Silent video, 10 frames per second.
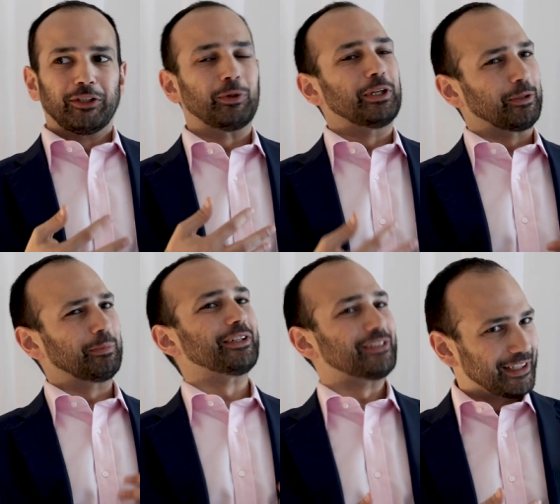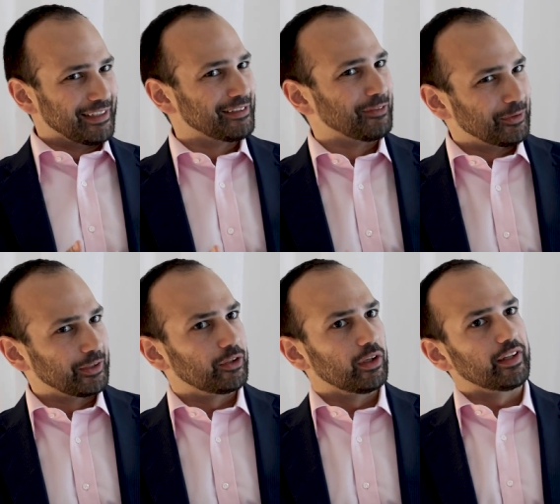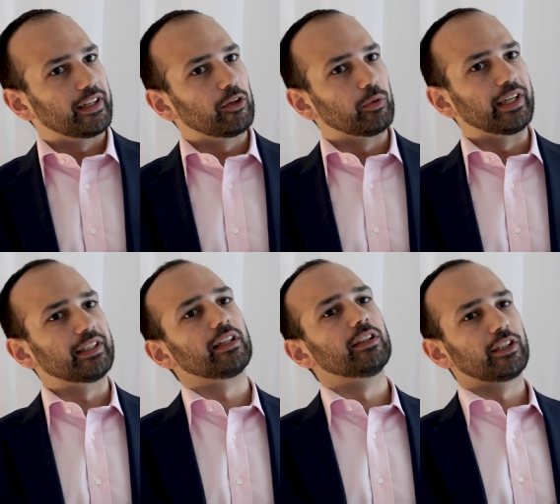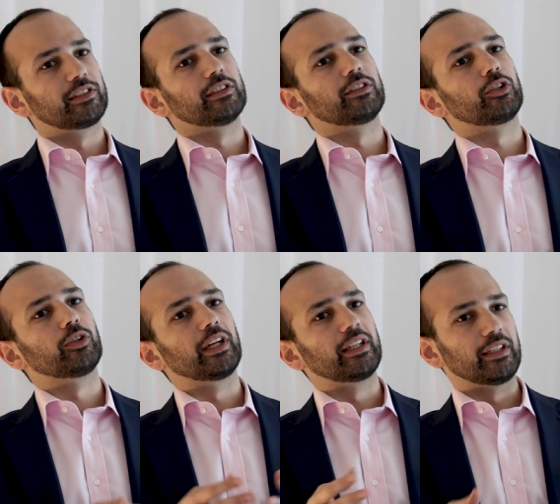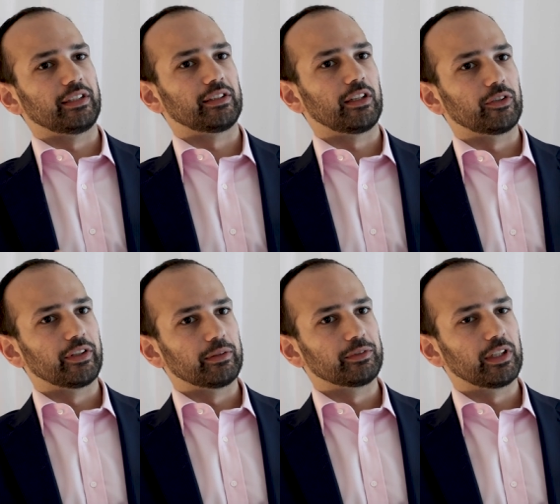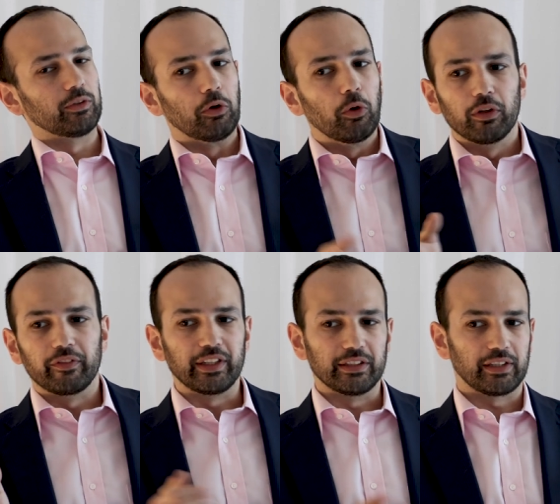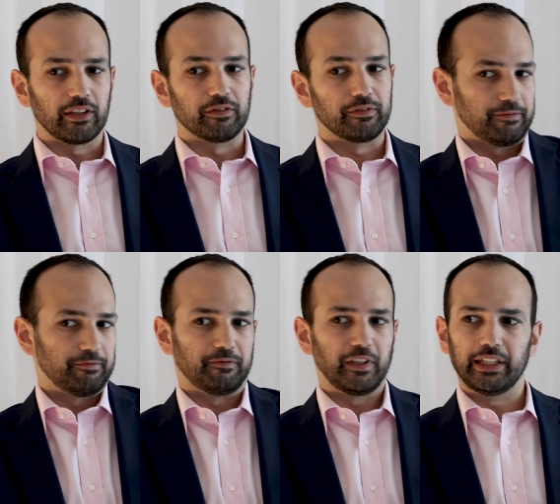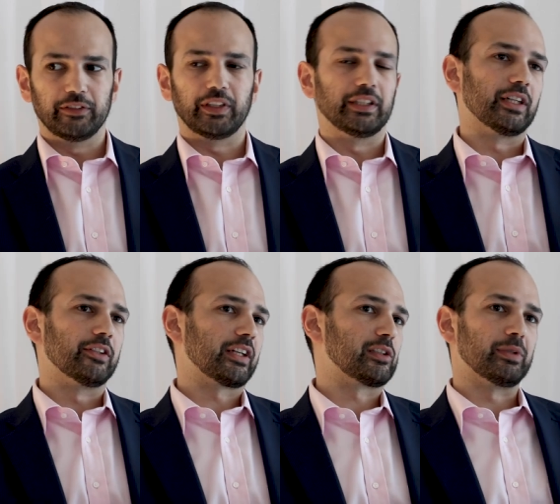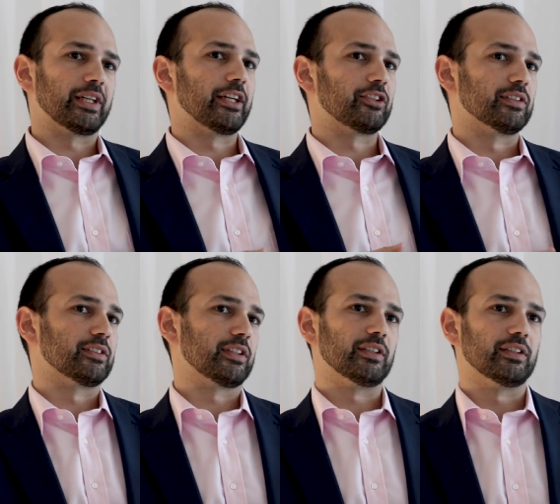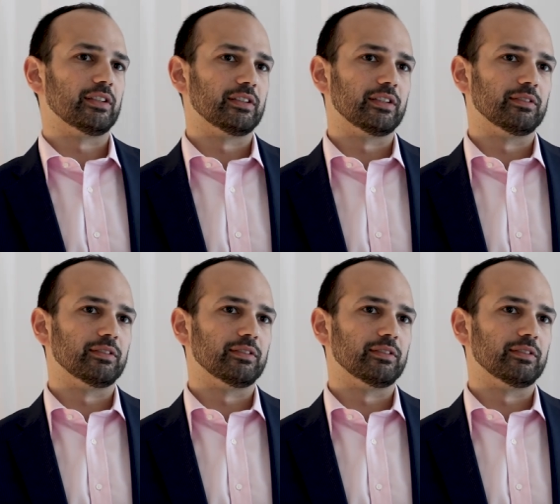quantum computer science, if you want to call it that way, that looks into creating these algorithms. Now, all of these have very, very direct applications in, in,